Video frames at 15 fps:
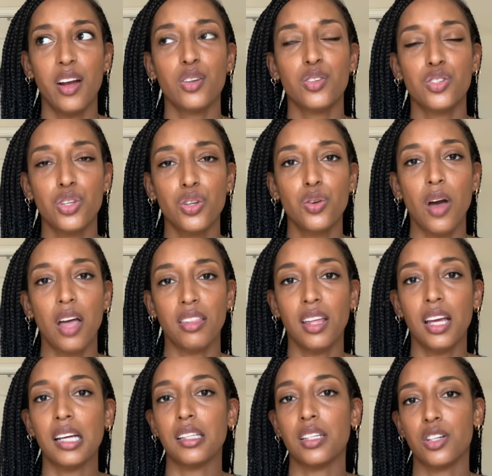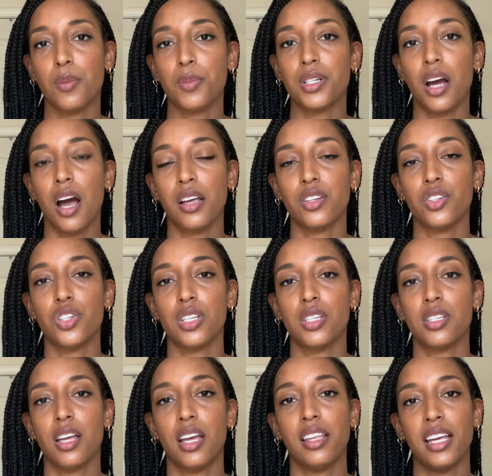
or two i think the dermatologist that